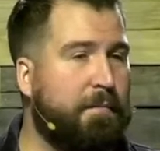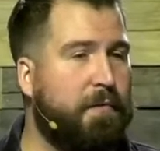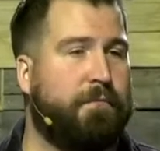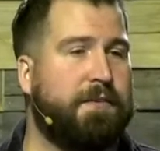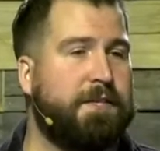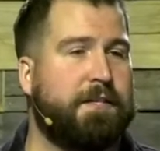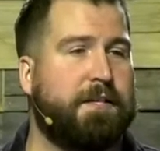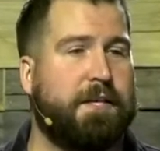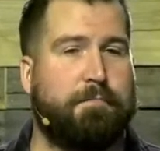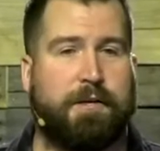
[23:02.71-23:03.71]
about
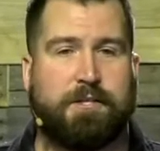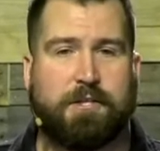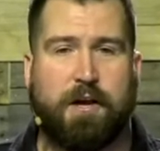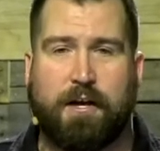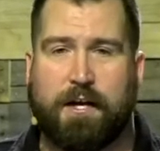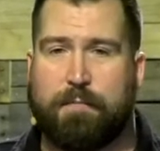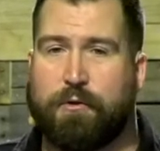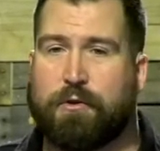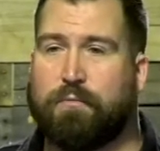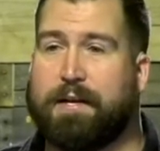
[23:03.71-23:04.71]
physically, but it's talking
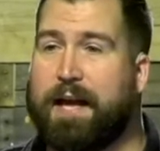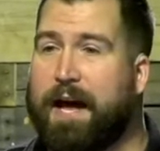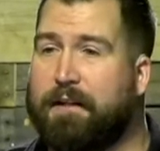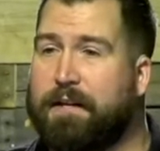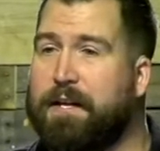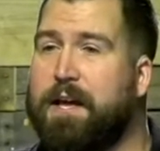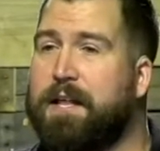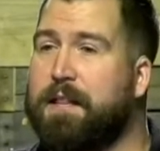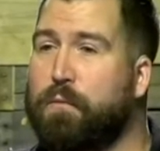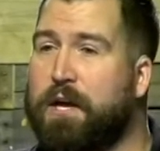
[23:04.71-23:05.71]
about the reality
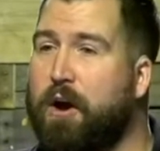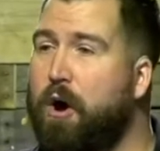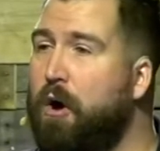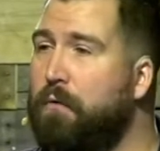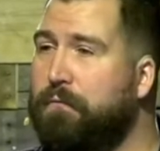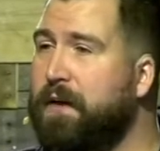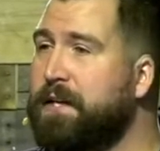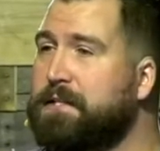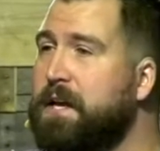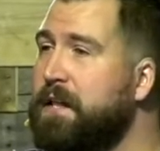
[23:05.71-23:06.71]
that we all
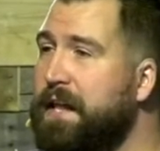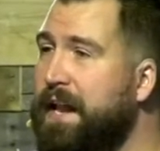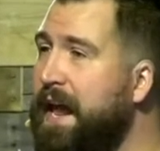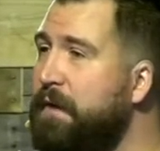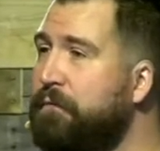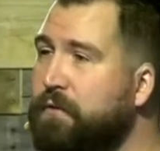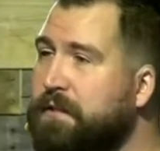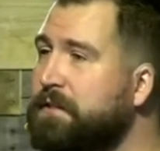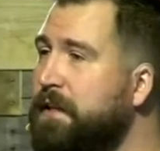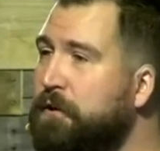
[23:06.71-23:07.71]
face that every
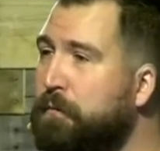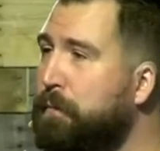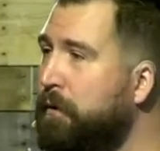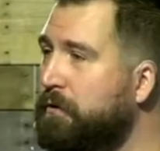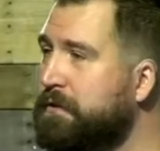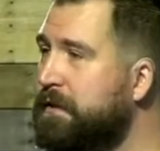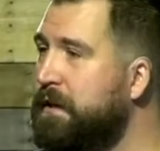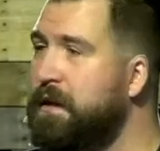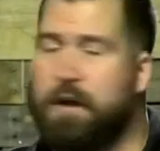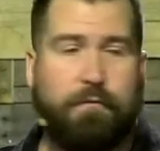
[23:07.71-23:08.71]
single person
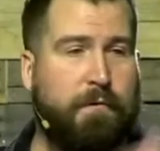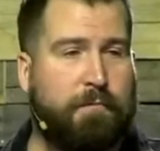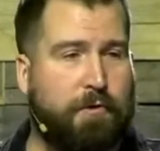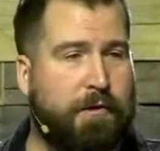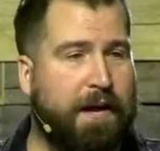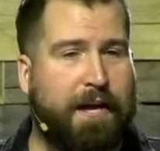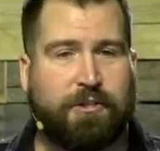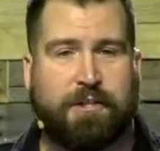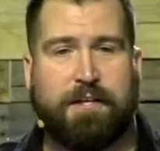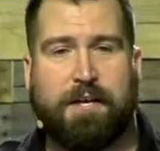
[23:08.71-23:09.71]
from
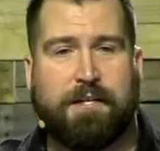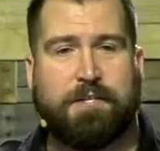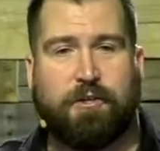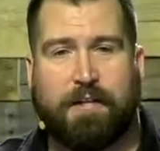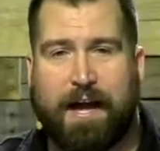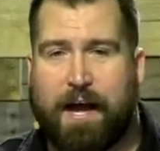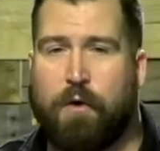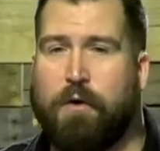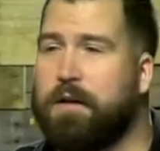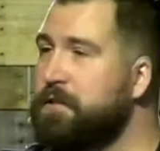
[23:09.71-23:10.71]
creation till
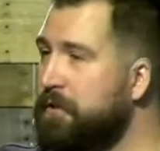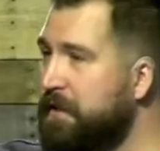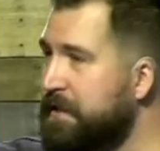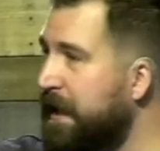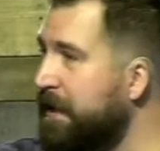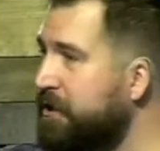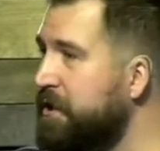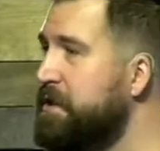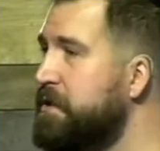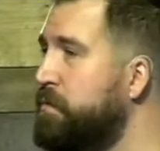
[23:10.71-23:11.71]
now, till the day
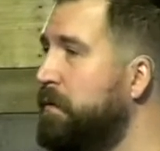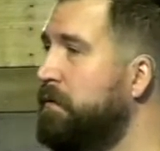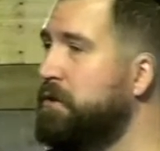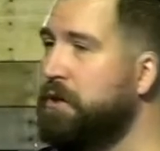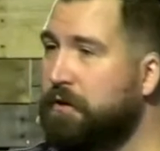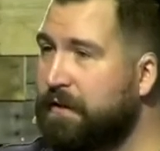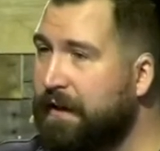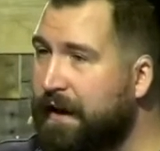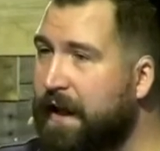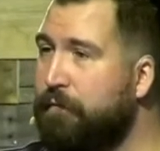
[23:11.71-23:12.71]
Jesus will return, that
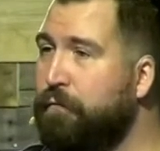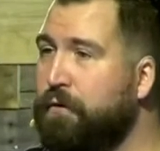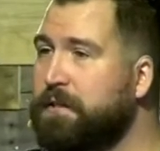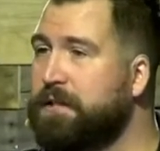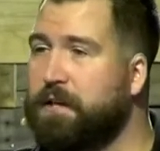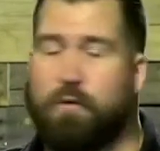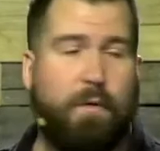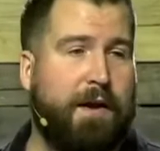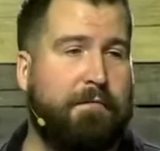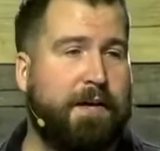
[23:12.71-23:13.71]
every single
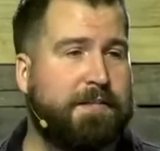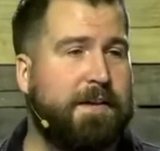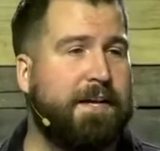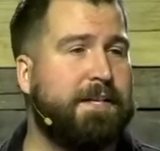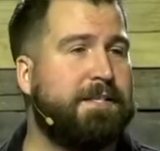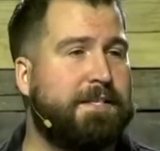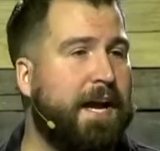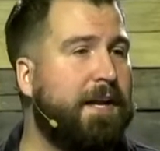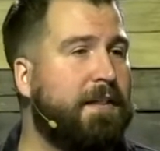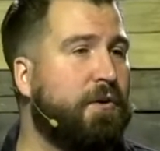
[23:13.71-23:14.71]
one of us is dead
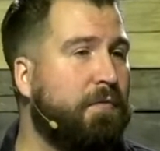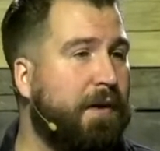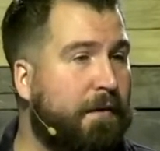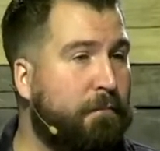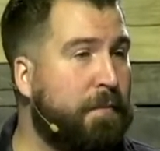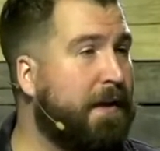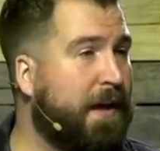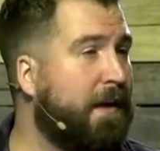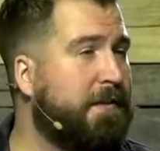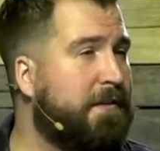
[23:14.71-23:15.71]
in the grave
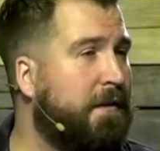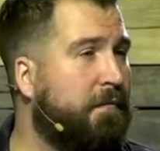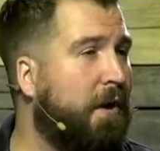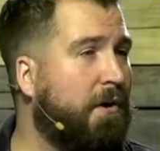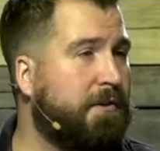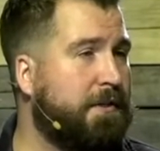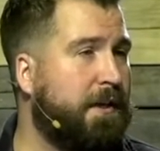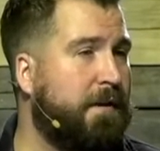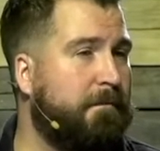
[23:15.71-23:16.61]
because of our sin.